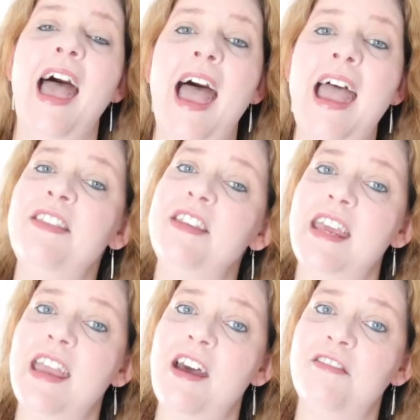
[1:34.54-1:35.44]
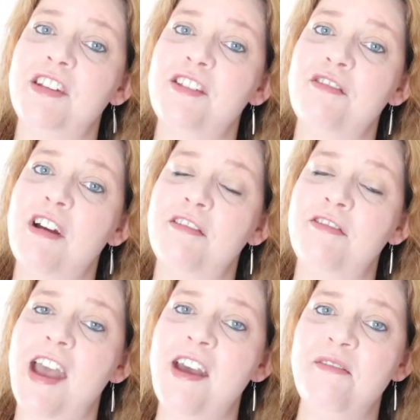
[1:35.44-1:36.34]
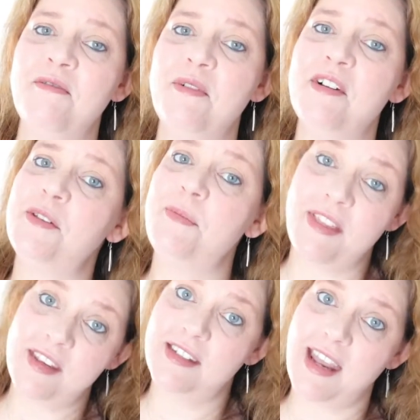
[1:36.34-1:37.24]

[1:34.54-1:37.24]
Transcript: And the day after the craft fair was Mother's